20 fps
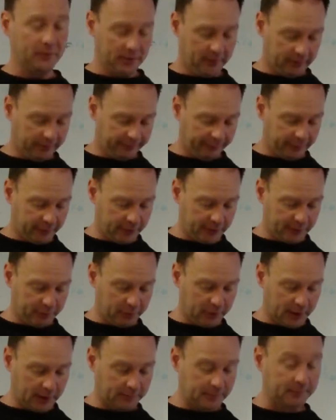the first
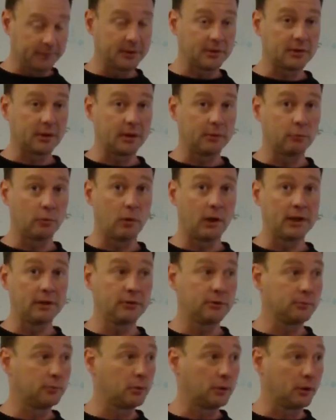problem is on white
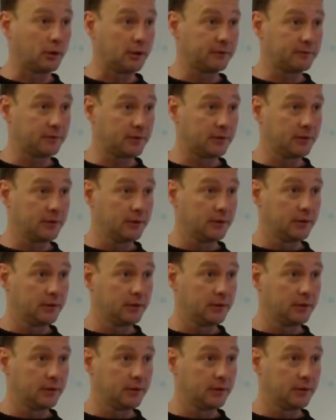dwarfs.